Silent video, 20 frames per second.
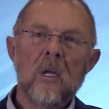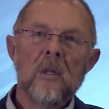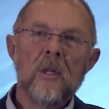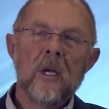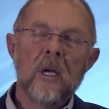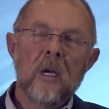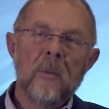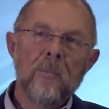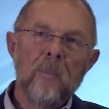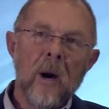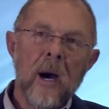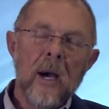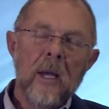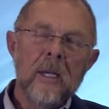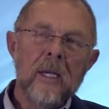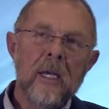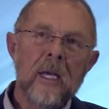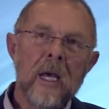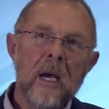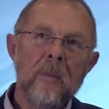The
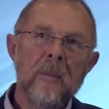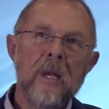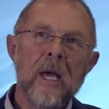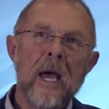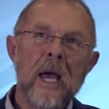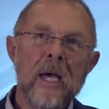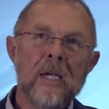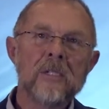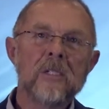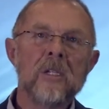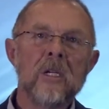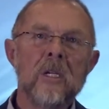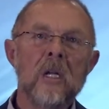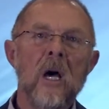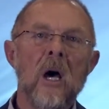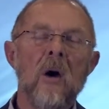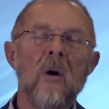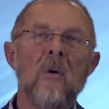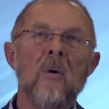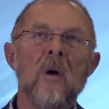bonding company has to
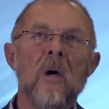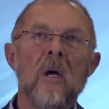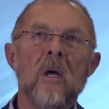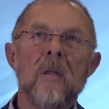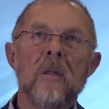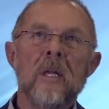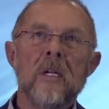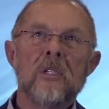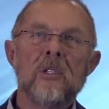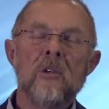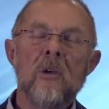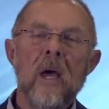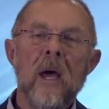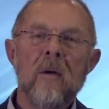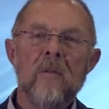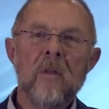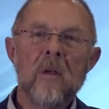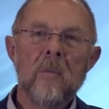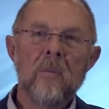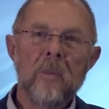know that you
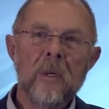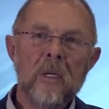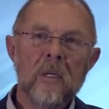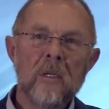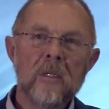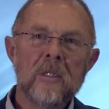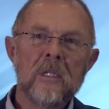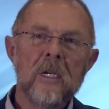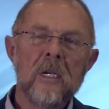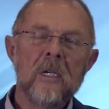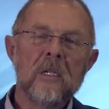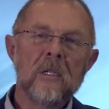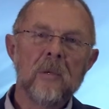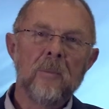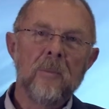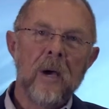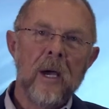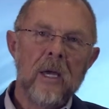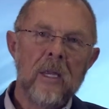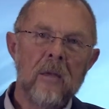have the ability to
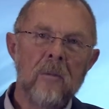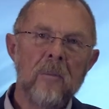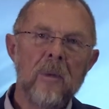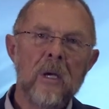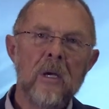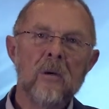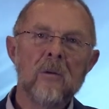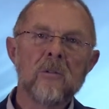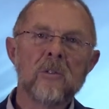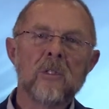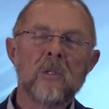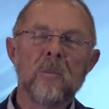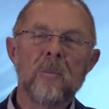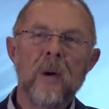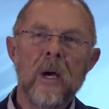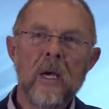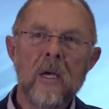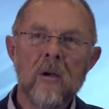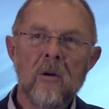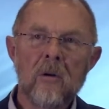pay the bills, to
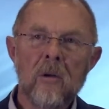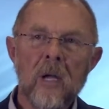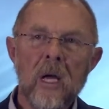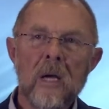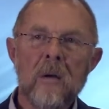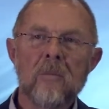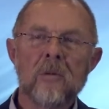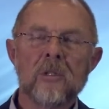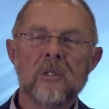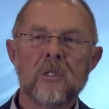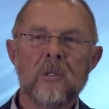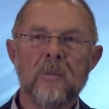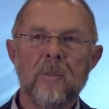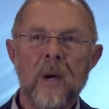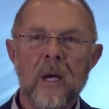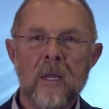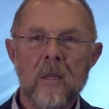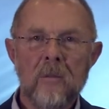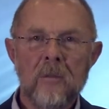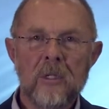pay your laborers, to
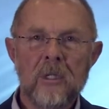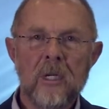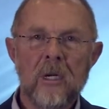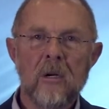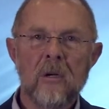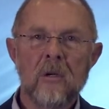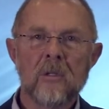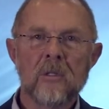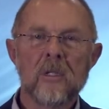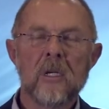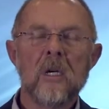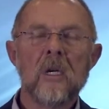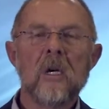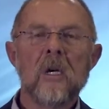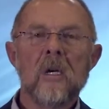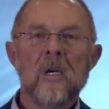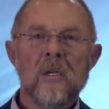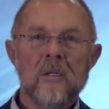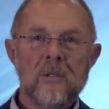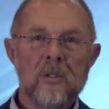pay the materials,
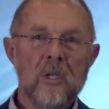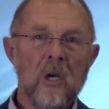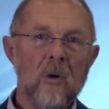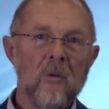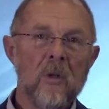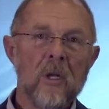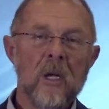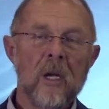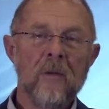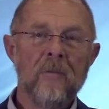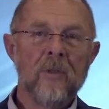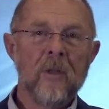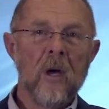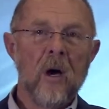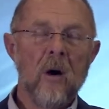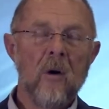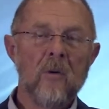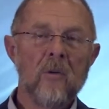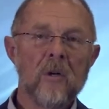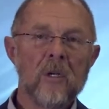so that if the
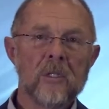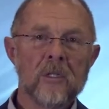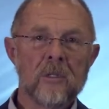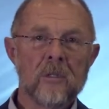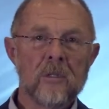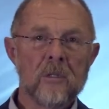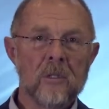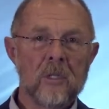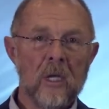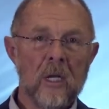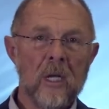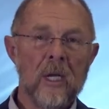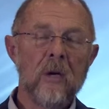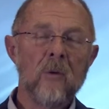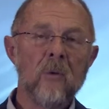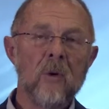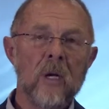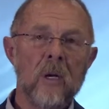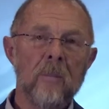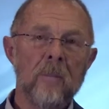owner is
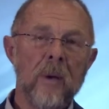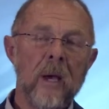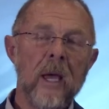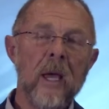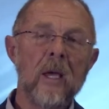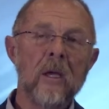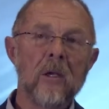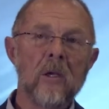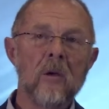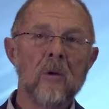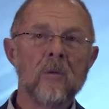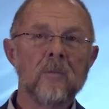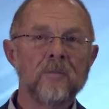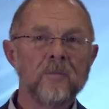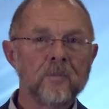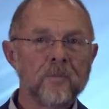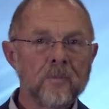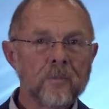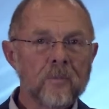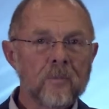delinquent in paying you,
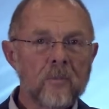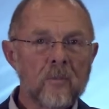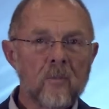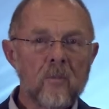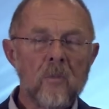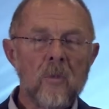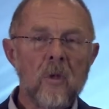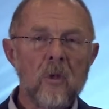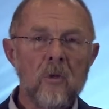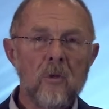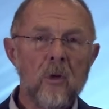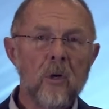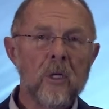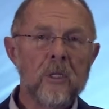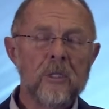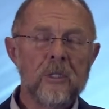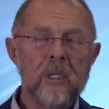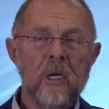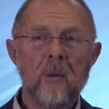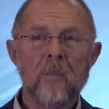you can
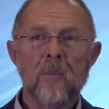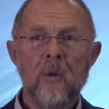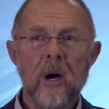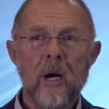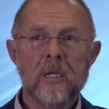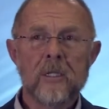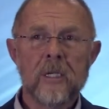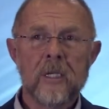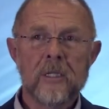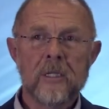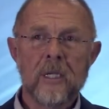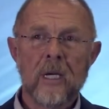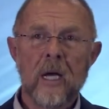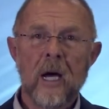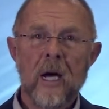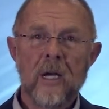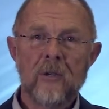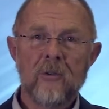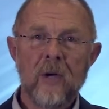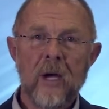still process the
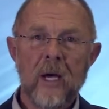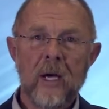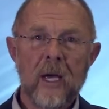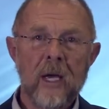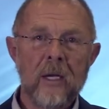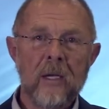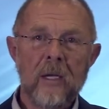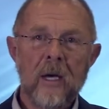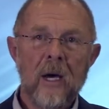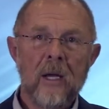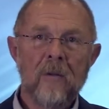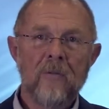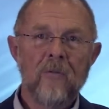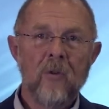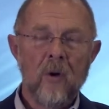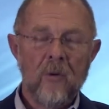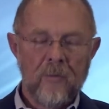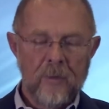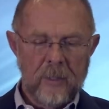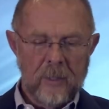contract and not
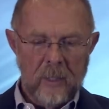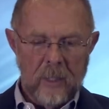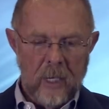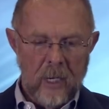forfeit the